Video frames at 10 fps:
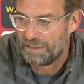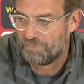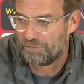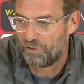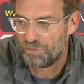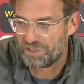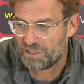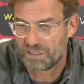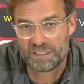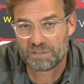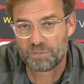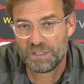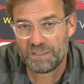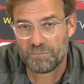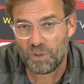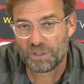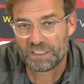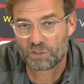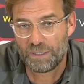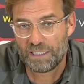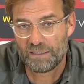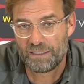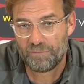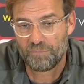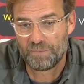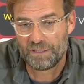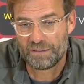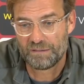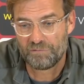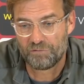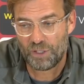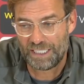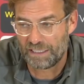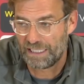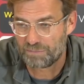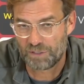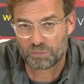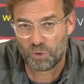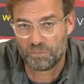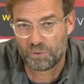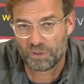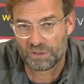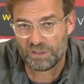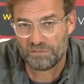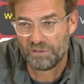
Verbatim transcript: the performance is, is pretty important as well, um, and, and for analyze much more important.